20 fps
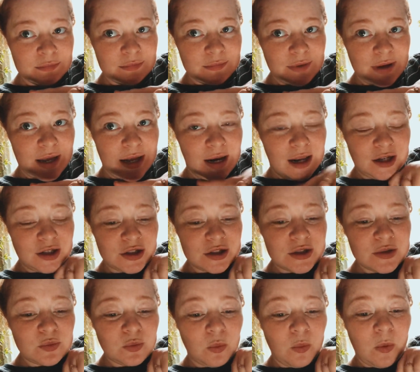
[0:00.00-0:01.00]
And I
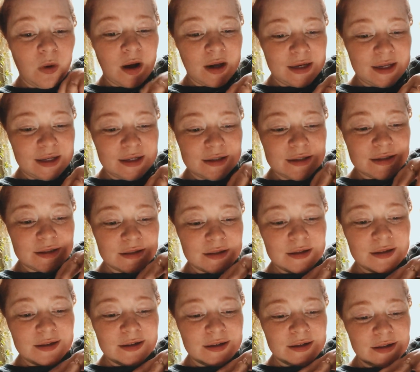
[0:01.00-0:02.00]
just want it,
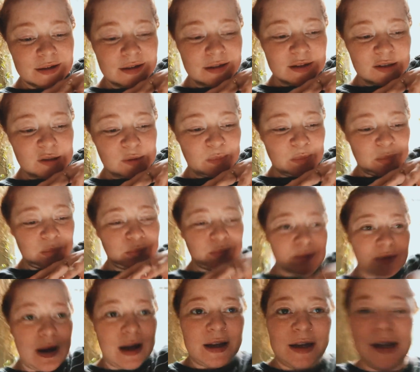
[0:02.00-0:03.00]

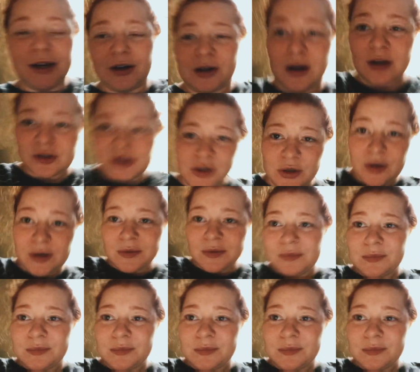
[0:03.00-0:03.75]
to, here, I'll show you.